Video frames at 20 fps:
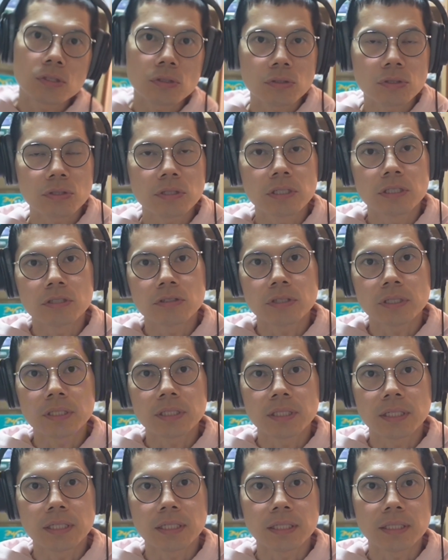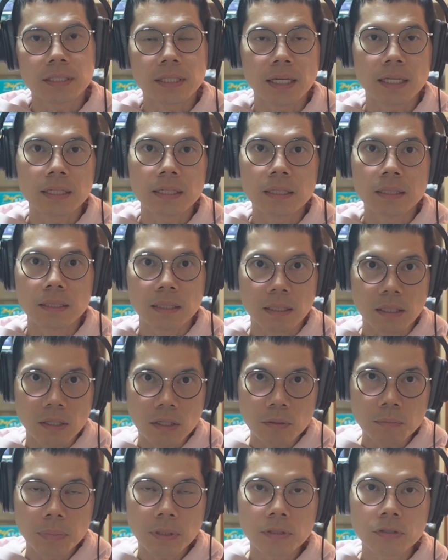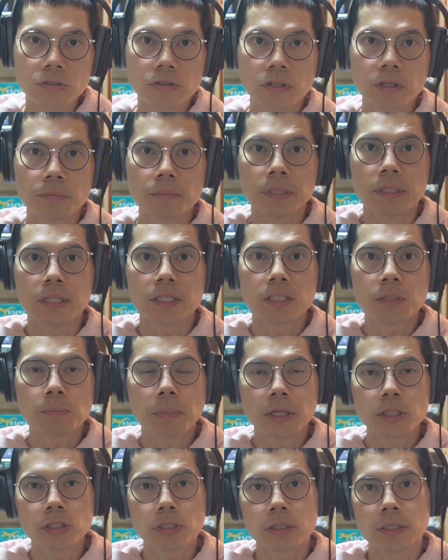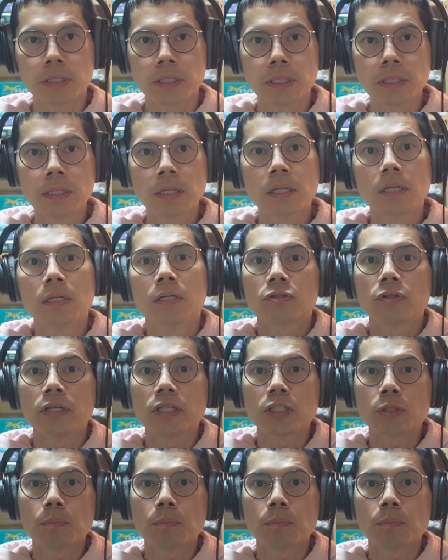also interesting is that the herbal treatment especially treats